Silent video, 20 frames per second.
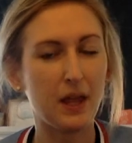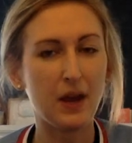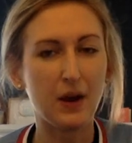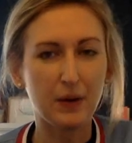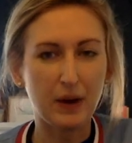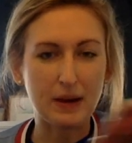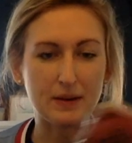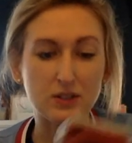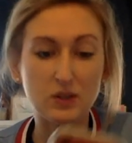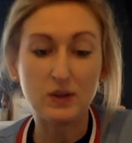
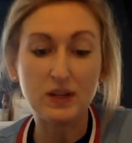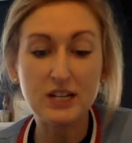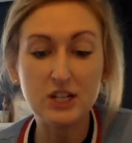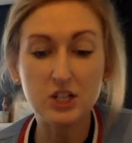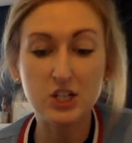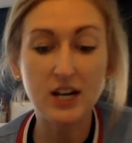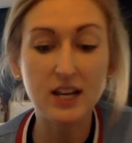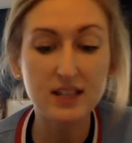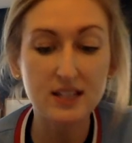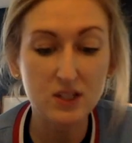Okay, so each
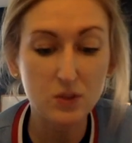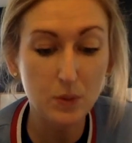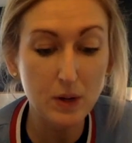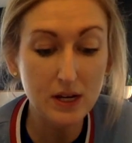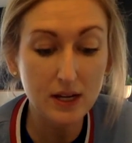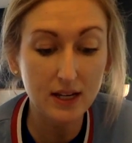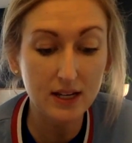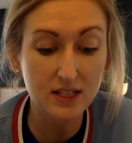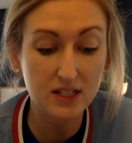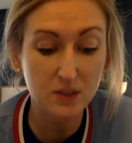day this
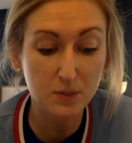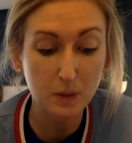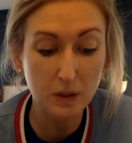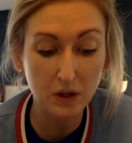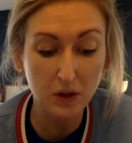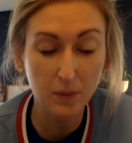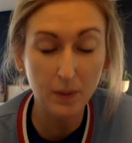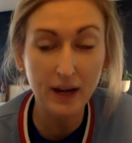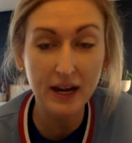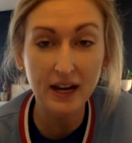week is
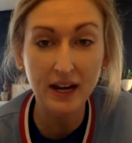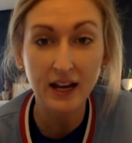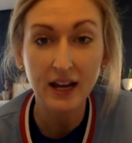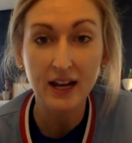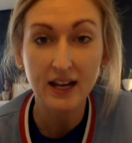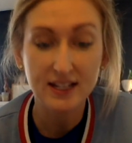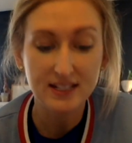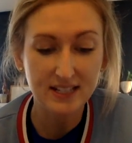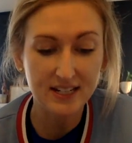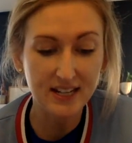Spirit Week.
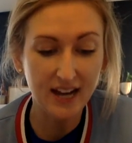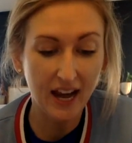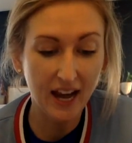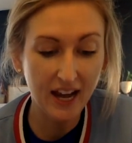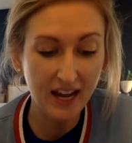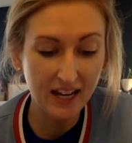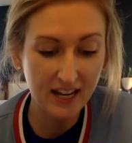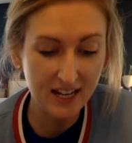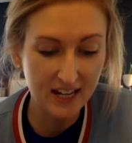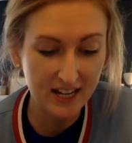
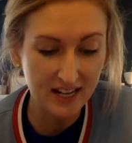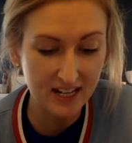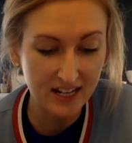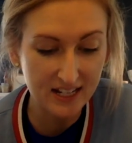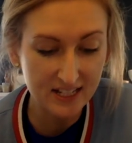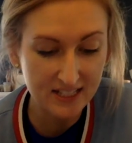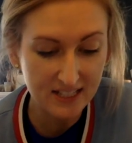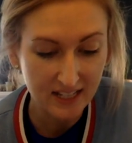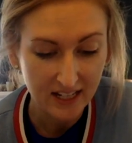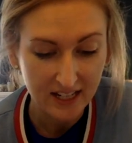Today
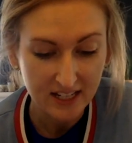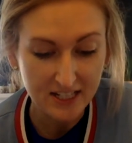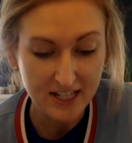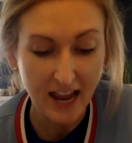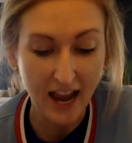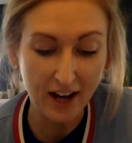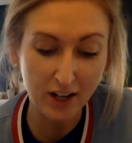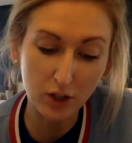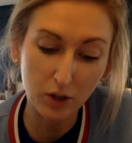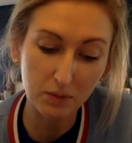is
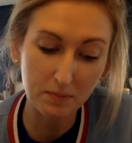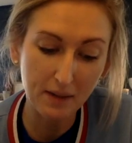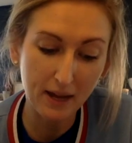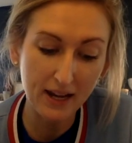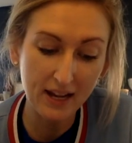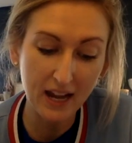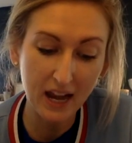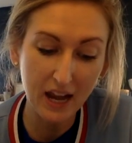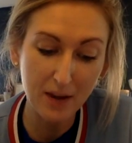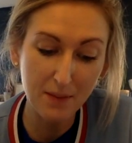Tackle
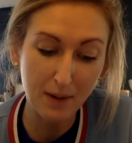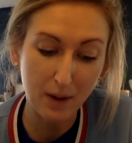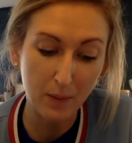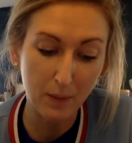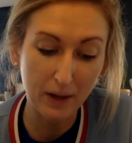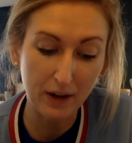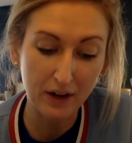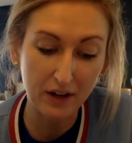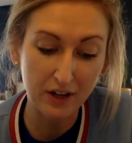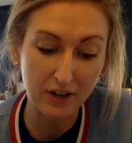Monday by
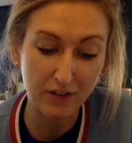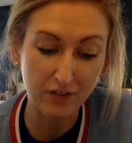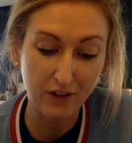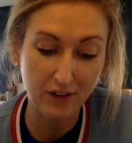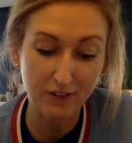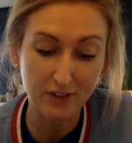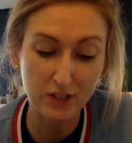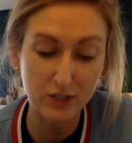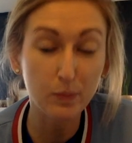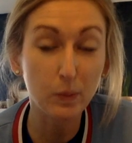wearing your
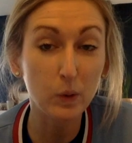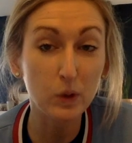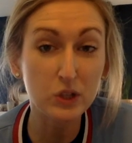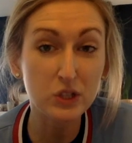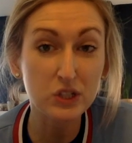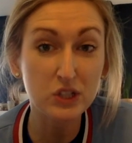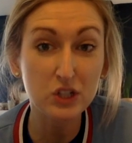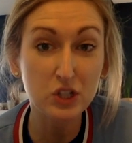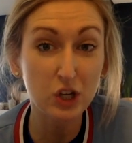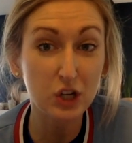favorite
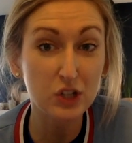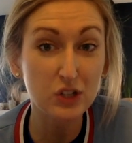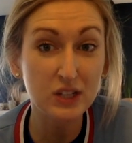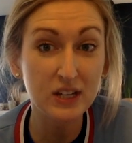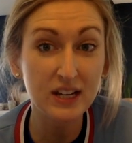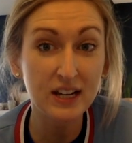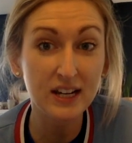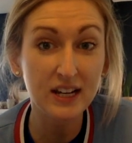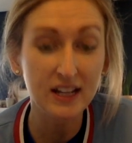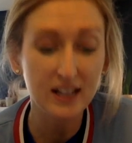sports
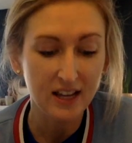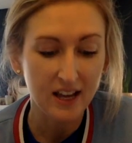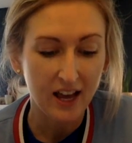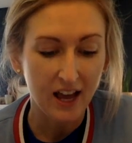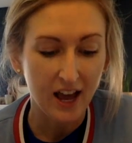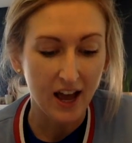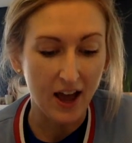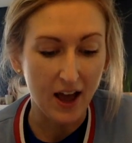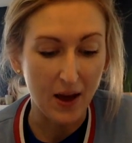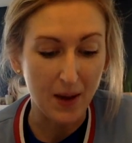jersey.
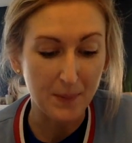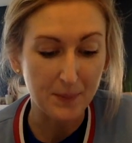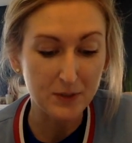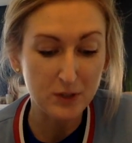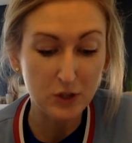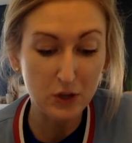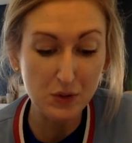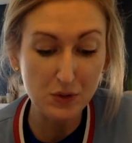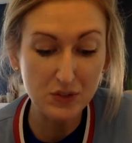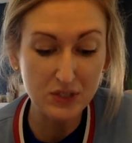
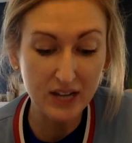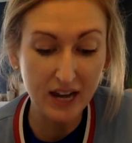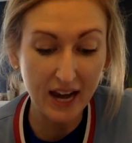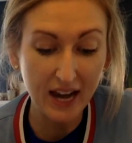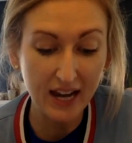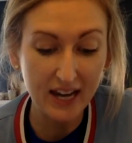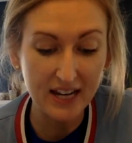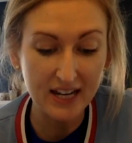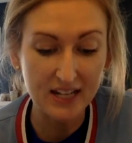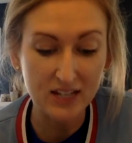
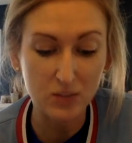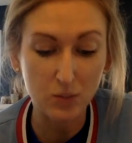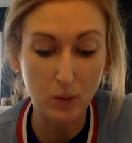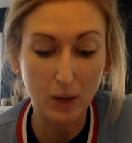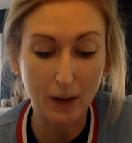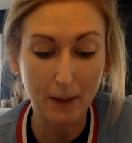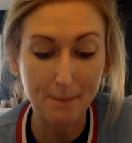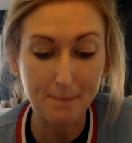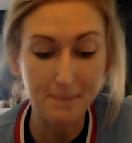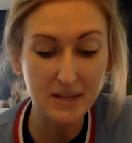Tuesday is
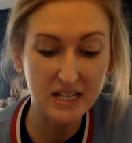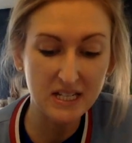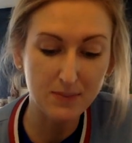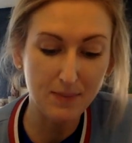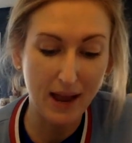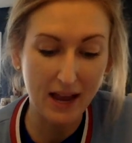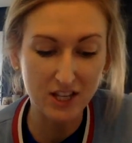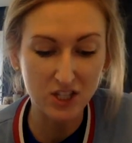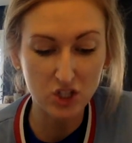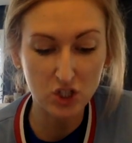wear
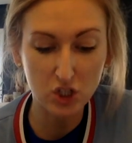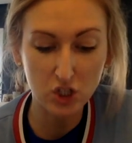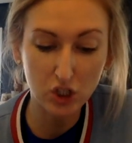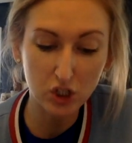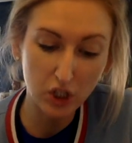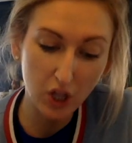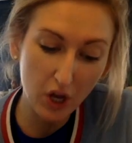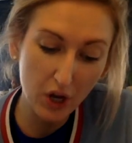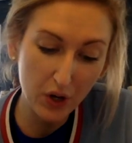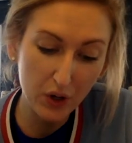mismatched
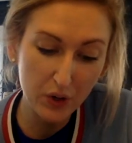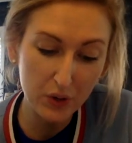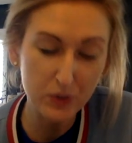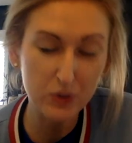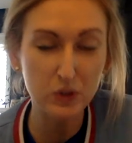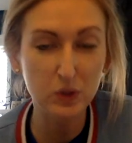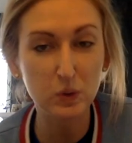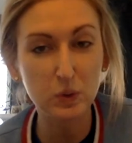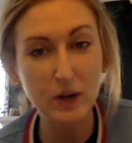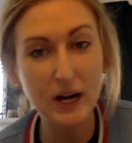
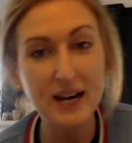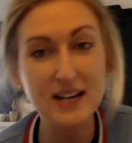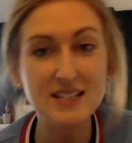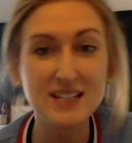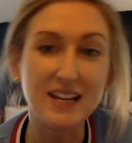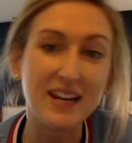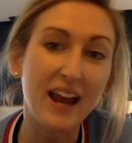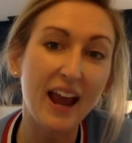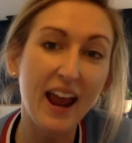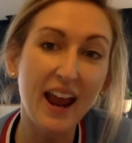clothes,
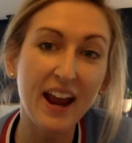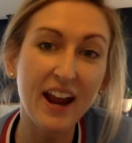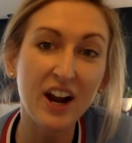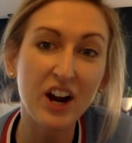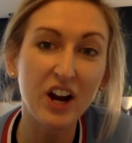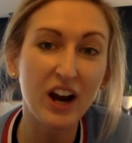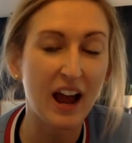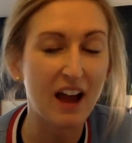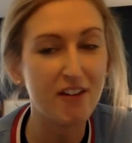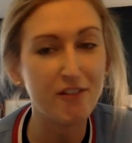crazy
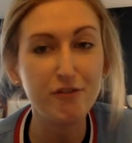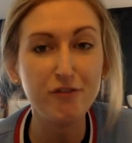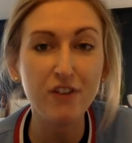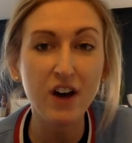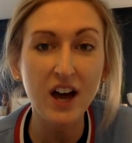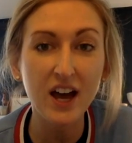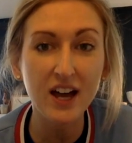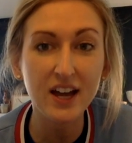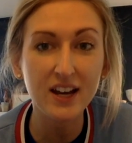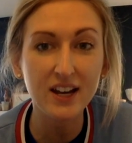hair, have
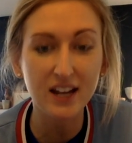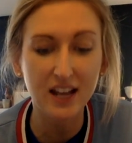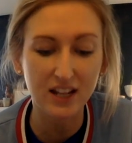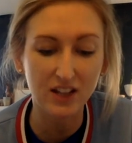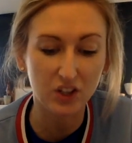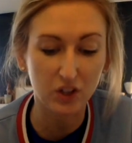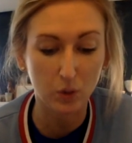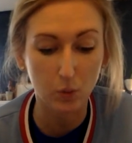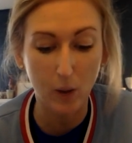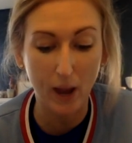fun, and
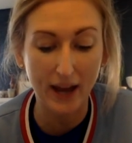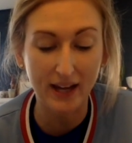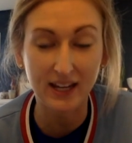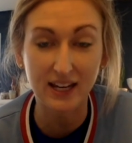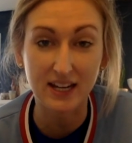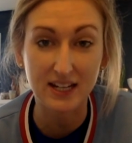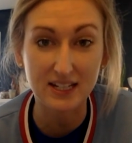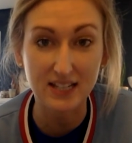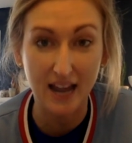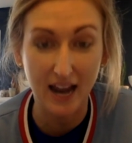look
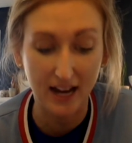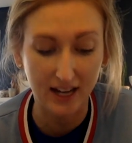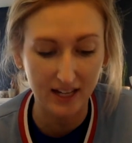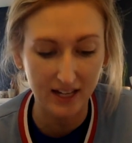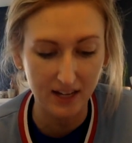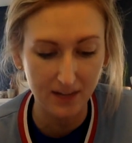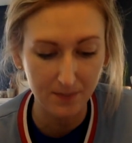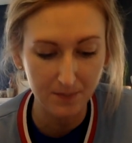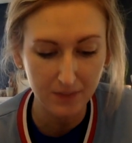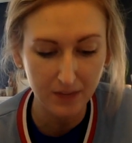wacky and
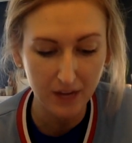tacky.